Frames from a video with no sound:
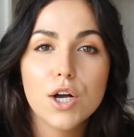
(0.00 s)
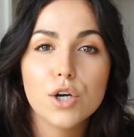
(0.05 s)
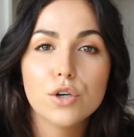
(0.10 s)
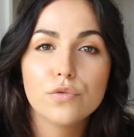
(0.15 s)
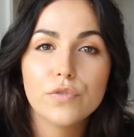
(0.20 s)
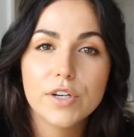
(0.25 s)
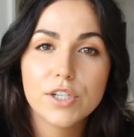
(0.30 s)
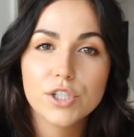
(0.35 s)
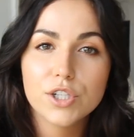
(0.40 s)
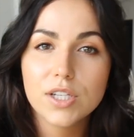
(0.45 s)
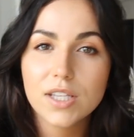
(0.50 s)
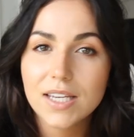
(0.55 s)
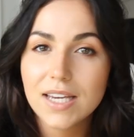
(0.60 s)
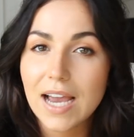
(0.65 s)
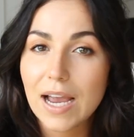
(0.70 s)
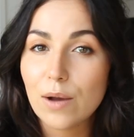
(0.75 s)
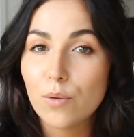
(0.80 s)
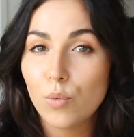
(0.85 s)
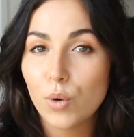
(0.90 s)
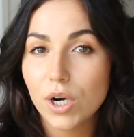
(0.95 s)
Originally,
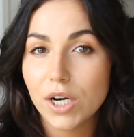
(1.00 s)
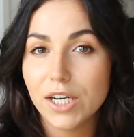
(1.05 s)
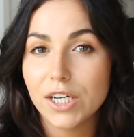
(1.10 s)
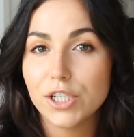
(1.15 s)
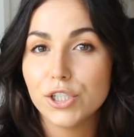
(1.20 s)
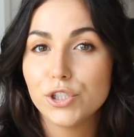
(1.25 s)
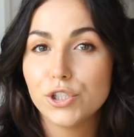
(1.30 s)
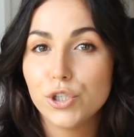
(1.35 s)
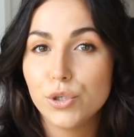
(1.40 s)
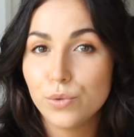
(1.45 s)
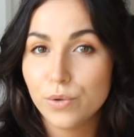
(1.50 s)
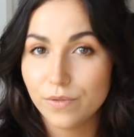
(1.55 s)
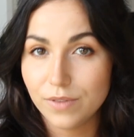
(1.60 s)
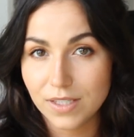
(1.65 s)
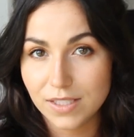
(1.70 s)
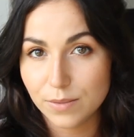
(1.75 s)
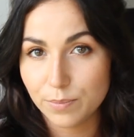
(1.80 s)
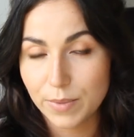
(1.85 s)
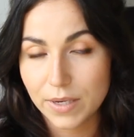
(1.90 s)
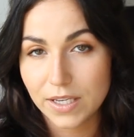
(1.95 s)
I wanted 2 of
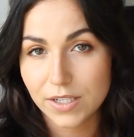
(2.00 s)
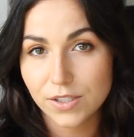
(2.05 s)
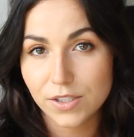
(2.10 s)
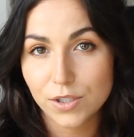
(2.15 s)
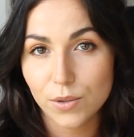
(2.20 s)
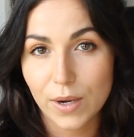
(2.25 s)
these bins